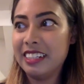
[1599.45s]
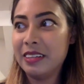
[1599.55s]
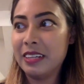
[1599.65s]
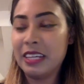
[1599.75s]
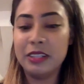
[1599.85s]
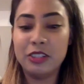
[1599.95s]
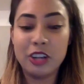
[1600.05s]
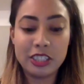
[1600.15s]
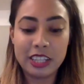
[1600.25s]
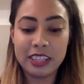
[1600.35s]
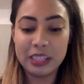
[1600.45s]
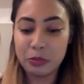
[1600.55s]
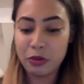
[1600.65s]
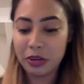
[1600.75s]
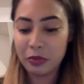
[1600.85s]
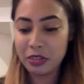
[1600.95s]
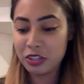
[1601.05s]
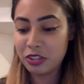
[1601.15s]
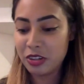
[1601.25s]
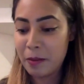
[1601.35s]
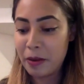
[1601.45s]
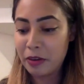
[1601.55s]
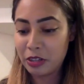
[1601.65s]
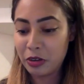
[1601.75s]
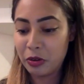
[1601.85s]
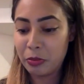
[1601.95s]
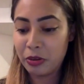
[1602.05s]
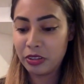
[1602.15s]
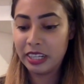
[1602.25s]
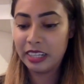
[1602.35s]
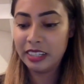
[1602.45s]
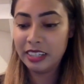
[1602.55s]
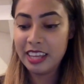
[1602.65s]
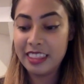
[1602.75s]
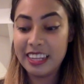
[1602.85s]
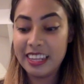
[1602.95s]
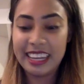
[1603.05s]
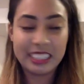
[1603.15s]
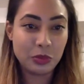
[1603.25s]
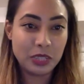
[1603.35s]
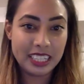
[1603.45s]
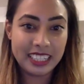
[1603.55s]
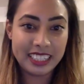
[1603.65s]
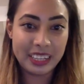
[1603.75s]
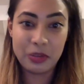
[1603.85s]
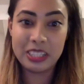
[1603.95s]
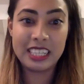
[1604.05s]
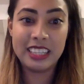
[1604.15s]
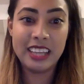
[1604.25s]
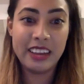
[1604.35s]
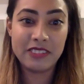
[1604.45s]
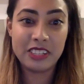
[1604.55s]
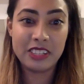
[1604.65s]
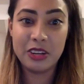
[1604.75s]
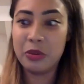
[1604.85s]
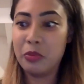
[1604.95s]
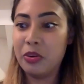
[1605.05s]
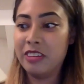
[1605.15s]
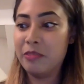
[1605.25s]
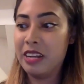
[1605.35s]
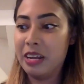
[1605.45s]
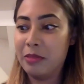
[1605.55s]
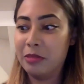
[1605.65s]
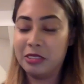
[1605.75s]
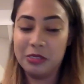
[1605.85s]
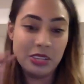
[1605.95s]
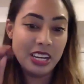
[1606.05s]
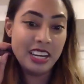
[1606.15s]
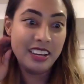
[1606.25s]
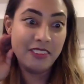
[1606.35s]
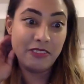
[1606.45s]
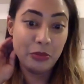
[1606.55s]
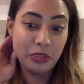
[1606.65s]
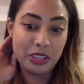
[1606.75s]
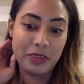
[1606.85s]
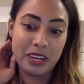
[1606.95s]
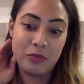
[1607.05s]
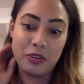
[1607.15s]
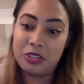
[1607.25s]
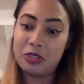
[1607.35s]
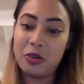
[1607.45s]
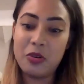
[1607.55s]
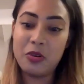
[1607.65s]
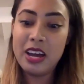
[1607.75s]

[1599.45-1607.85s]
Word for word: he josh at this point was about to go to berlin the next week and once he left you know we wouldn't have been able to film with him anymore so